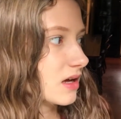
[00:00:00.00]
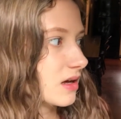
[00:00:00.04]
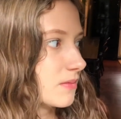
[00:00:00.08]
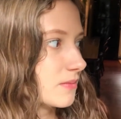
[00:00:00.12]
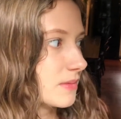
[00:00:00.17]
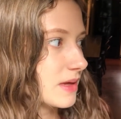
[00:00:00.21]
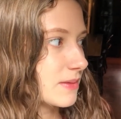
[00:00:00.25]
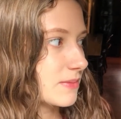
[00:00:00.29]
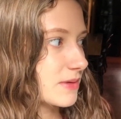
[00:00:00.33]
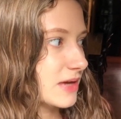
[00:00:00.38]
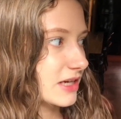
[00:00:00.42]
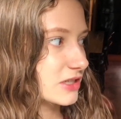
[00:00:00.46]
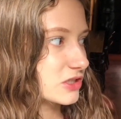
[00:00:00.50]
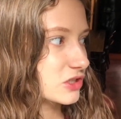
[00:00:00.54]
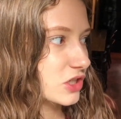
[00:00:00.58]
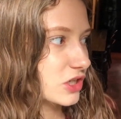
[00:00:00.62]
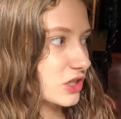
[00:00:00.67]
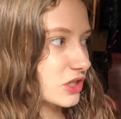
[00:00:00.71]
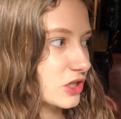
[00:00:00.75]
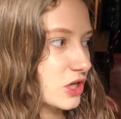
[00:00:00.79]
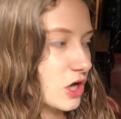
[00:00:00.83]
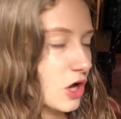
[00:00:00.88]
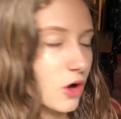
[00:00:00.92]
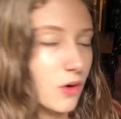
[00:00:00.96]
maybe I
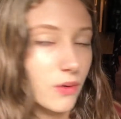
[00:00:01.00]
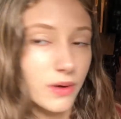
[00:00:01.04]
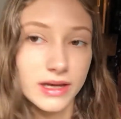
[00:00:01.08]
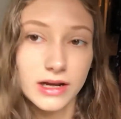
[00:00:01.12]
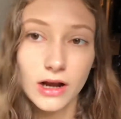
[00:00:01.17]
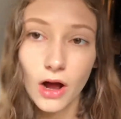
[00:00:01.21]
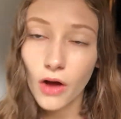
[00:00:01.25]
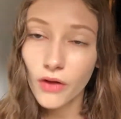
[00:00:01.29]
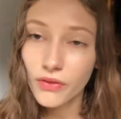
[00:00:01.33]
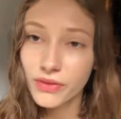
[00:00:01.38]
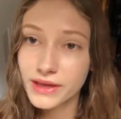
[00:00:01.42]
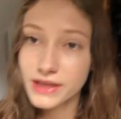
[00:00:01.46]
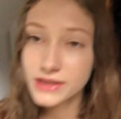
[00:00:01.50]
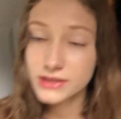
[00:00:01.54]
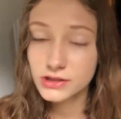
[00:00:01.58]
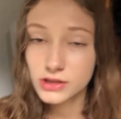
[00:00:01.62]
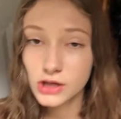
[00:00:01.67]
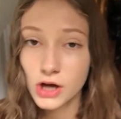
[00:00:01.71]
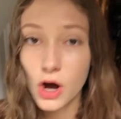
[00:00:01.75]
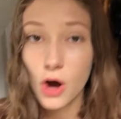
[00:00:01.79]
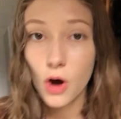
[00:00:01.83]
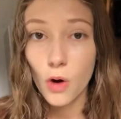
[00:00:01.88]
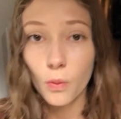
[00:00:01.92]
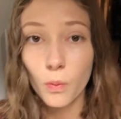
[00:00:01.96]
shouldn't go, and all these
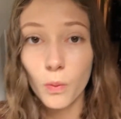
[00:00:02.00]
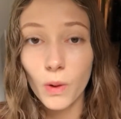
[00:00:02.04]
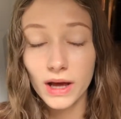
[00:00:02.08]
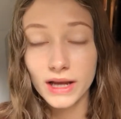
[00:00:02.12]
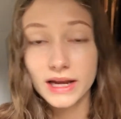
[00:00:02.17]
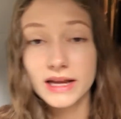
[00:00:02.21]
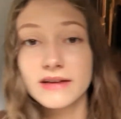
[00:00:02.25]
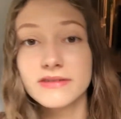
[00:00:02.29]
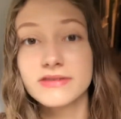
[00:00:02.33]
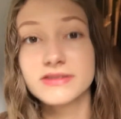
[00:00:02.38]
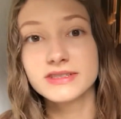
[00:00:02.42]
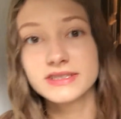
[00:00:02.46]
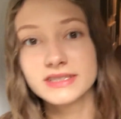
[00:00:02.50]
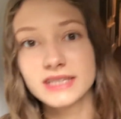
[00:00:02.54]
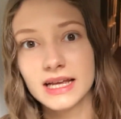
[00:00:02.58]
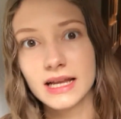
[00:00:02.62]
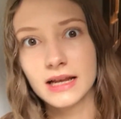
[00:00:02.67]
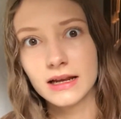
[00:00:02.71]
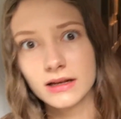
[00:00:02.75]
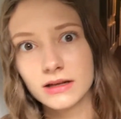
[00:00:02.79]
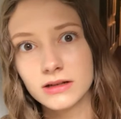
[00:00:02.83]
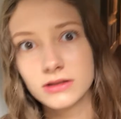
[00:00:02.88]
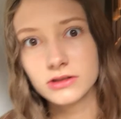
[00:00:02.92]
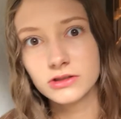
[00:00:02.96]
what ifs
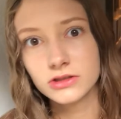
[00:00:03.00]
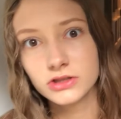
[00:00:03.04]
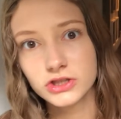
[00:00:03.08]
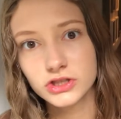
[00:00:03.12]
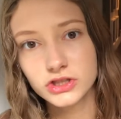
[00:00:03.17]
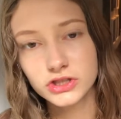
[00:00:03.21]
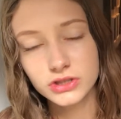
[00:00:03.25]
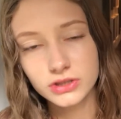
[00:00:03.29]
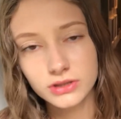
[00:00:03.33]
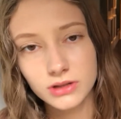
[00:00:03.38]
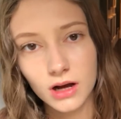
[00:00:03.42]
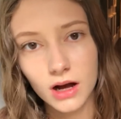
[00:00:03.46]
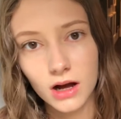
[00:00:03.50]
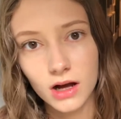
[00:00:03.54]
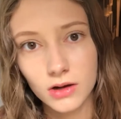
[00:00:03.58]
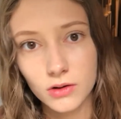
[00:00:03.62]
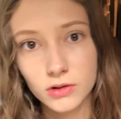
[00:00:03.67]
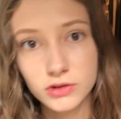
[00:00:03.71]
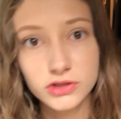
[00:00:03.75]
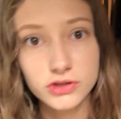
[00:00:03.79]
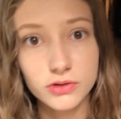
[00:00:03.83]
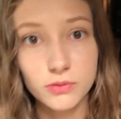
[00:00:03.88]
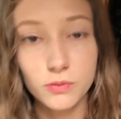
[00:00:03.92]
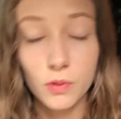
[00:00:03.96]
and uh,
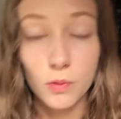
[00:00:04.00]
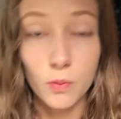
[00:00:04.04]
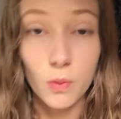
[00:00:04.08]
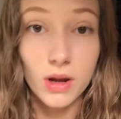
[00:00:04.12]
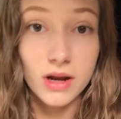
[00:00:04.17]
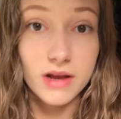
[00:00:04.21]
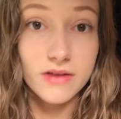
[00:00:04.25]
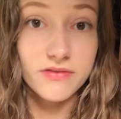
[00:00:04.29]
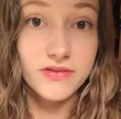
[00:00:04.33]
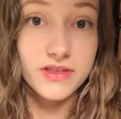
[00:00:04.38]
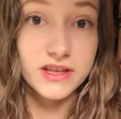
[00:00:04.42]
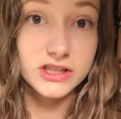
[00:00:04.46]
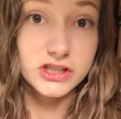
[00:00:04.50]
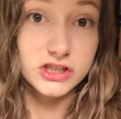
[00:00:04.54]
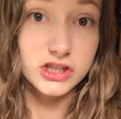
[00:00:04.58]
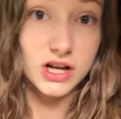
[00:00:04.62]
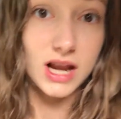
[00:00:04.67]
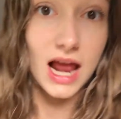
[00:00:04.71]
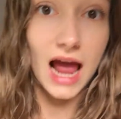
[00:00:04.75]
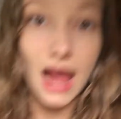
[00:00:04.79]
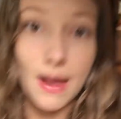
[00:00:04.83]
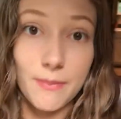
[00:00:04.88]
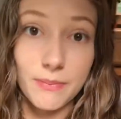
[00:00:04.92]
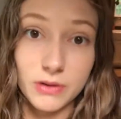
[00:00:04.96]
what if this should
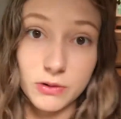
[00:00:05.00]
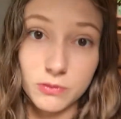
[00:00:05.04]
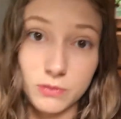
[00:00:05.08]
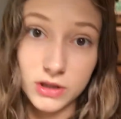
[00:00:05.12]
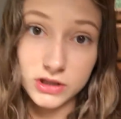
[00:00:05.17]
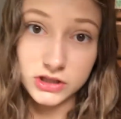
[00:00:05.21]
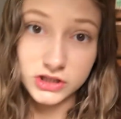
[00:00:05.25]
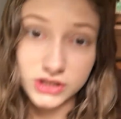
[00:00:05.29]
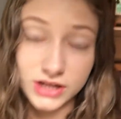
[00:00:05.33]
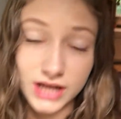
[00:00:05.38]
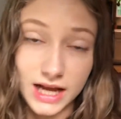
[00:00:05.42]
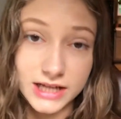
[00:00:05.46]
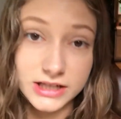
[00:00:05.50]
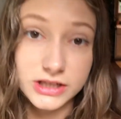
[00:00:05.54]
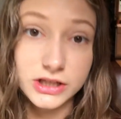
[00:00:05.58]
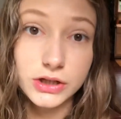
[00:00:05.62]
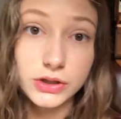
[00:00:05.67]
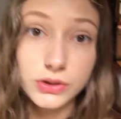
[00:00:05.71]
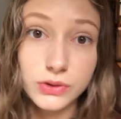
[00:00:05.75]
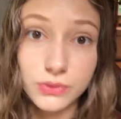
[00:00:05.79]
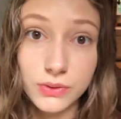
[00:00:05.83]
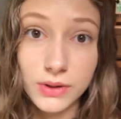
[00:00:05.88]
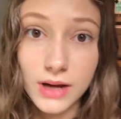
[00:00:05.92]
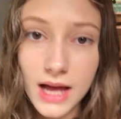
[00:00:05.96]
happen, what should I
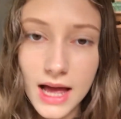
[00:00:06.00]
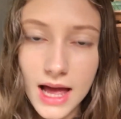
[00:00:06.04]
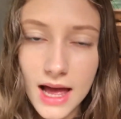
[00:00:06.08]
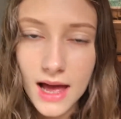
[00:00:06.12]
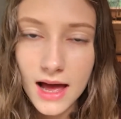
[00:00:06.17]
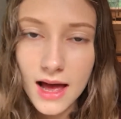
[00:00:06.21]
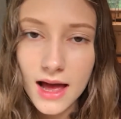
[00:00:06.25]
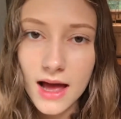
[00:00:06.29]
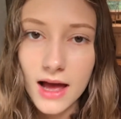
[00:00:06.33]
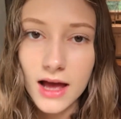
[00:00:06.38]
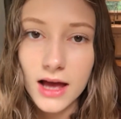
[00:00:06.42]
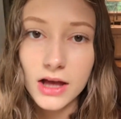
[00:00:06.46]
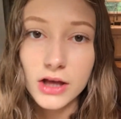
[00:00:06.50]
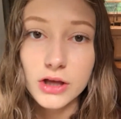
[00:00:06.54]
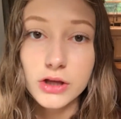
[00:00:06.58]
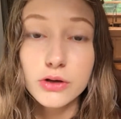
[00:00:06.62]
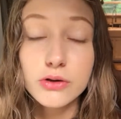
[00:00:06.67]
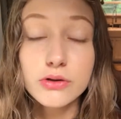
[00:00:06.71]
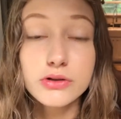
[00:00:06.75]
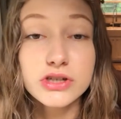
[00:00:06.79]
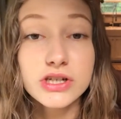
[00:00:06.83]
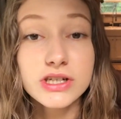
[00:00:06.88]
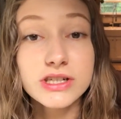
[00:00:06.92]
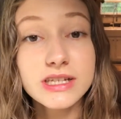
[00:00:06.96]
do?
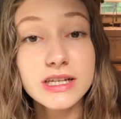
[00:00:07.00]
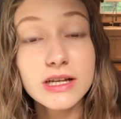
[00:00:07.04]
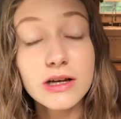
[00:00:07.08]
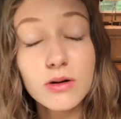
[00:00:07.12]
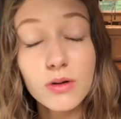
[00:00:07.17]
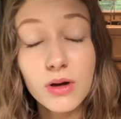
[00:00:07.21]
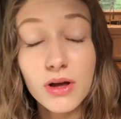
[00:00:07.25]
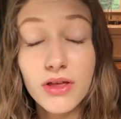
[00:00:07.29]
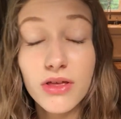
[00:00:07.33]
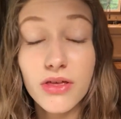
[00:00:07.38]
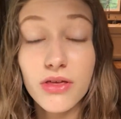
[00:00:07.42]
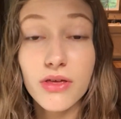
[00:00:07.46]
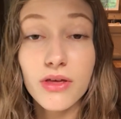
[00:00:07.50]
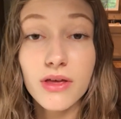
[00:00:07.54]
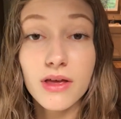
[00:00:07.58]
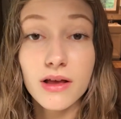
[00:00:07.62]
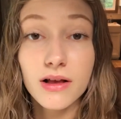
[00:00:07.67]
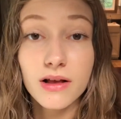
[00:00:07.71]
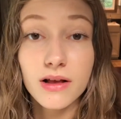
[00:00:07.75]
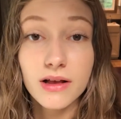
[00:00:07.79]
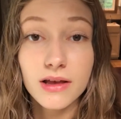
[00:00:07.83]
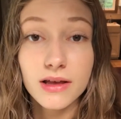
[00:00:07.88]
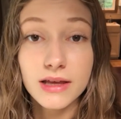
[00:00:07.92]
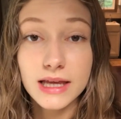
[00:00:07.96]
You should deal with
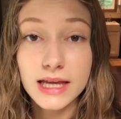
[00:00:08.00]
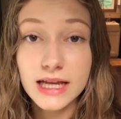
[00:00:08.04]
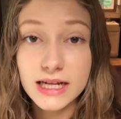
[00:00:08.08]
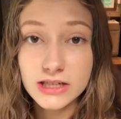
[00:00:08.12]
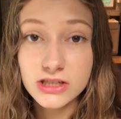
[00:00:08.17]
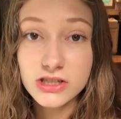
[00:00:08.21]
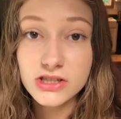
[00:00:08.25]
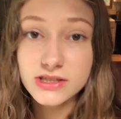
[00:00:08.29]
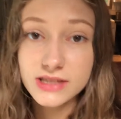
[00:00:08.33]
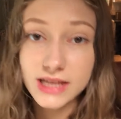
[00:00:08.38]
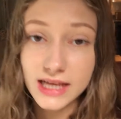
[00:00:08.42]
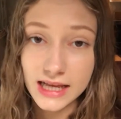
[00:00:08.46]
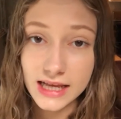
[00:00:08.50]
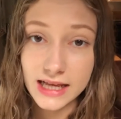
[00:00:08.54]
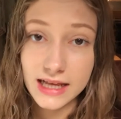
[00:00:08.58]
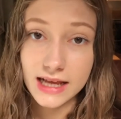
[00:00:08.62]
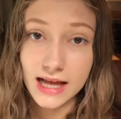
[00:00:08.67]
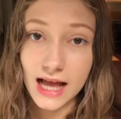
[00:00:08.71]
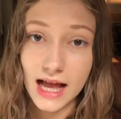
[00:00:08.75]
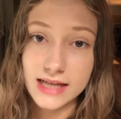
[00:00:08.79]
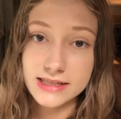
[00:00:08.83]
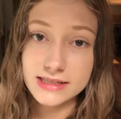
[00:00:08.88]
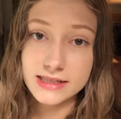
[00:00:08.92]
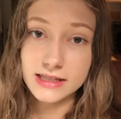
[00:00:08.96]
each thing
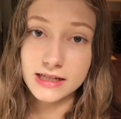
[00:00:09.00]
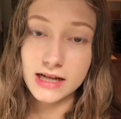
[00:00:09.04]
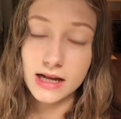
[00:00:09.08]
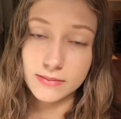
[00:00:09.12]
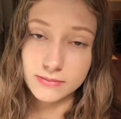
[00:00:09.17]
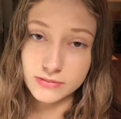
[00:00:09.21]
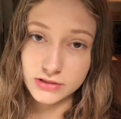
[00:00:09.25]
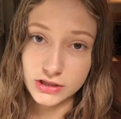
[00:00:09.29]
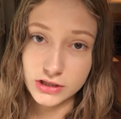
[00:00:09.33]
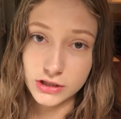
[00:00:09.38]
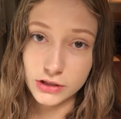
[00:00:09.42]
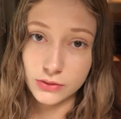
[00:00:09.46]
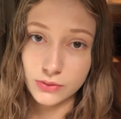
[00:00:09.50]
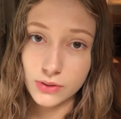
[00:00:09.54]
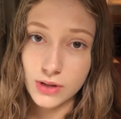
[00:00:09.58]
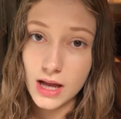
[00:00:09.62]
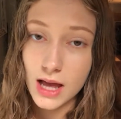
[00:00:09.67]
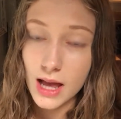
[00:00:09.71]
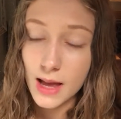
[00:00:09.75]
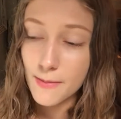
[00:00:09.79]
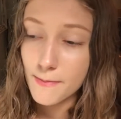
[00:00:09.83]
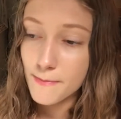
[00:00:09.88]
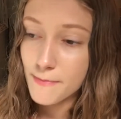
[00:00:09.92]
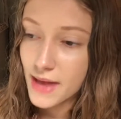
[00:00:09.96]
as it comes to you.
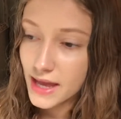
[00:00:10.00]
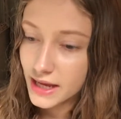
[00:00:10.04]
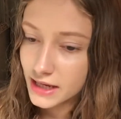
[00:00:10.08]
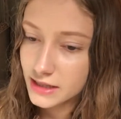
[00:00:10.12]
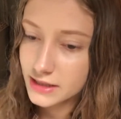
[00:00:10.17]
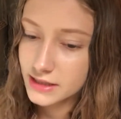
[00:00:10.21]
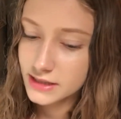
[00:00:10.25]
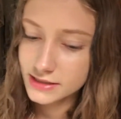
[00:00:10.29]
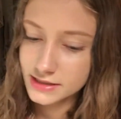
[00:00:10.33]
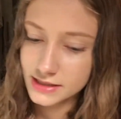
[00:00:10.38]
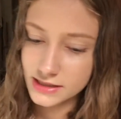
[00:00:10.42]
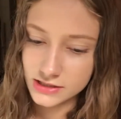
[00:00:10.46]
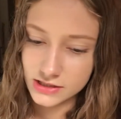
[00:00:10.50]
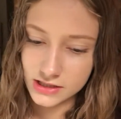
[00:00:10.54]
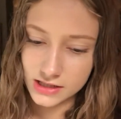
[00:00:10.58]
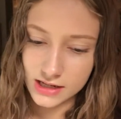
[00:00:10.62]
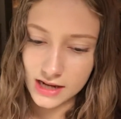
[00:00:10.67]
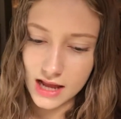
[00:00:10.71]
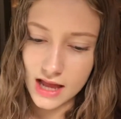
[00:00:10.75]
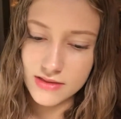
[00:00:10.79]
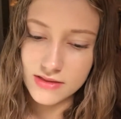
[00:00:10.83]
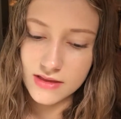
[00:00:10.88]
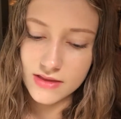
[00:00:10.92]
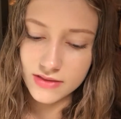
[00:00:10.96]
Make a decision,
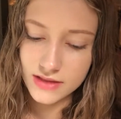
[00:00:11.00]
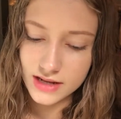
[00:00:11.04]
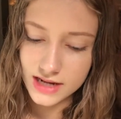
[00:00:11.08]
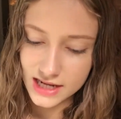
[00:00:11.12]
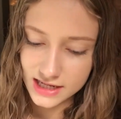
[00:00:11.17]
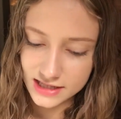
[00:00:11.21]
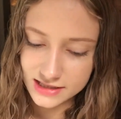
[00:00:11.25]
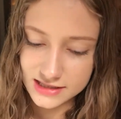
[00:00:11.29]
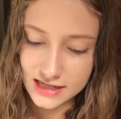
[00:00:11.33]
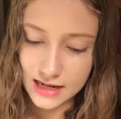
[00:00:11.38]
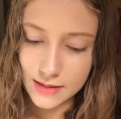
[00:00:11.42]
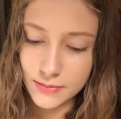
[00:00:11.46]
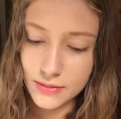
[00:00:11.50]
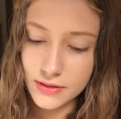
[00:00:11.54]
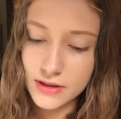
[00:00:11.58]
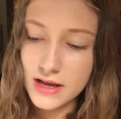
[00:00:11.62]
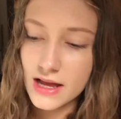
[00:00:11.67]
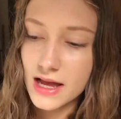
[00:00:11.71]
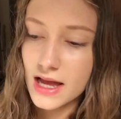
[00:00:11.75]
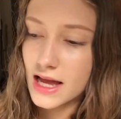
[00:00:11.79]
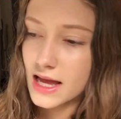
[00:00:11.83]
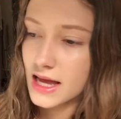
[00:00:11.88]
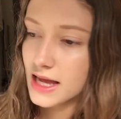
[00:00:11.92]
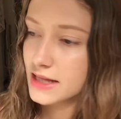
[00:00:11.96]
and then the next step.
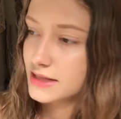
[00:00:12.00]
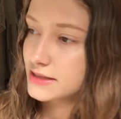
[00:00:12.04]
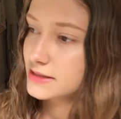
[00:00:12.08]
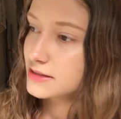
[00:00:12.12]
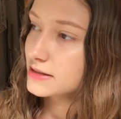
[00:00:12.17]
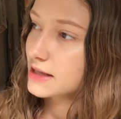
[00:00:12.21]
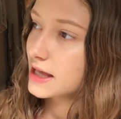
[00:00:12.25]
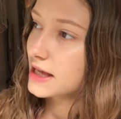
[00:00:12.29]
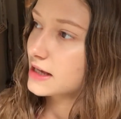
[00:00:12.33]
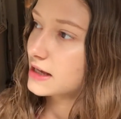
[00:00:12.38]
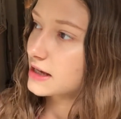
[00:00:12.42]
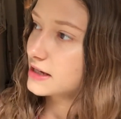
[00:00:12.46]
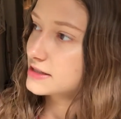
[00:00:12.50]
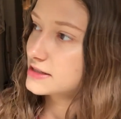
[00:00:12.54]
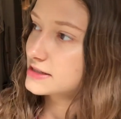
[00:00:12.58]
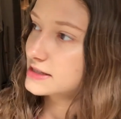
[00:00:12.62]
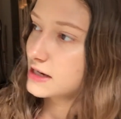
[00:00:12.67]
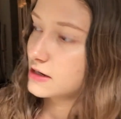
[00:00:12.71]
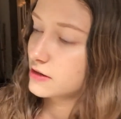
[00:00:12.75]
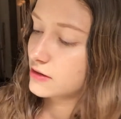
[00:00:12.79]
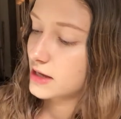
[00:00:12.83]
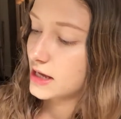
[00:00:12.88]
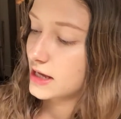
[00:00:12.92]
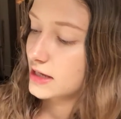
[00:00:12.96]
It's like a
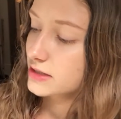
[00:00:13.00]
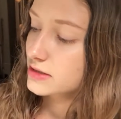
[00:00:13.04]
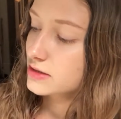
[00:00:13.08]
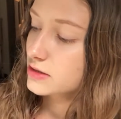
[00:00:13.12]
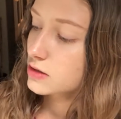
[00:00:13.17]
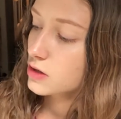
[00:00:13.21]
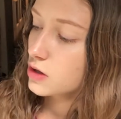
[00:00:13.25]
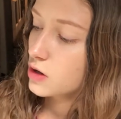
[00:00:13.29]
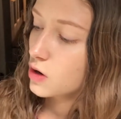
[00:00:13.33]
staircase.